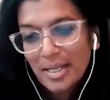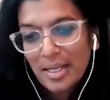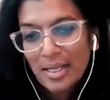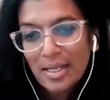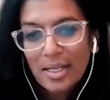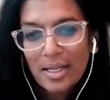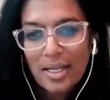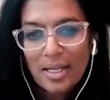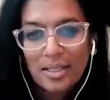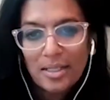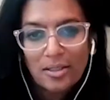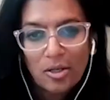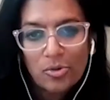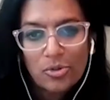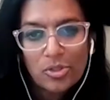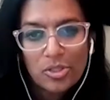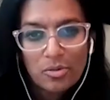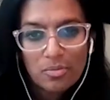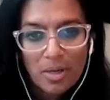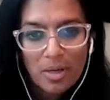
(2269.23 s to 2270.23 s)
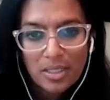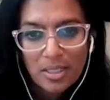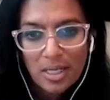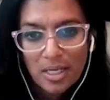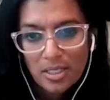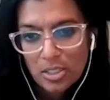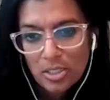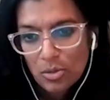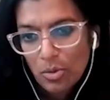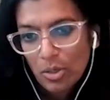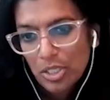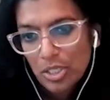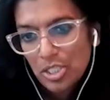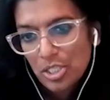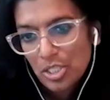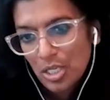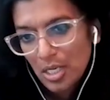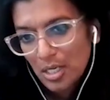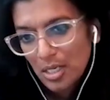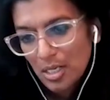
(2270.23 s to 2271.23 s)
and it goes to my next
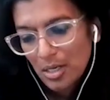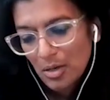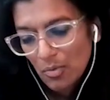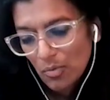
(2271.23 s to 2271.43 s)
question,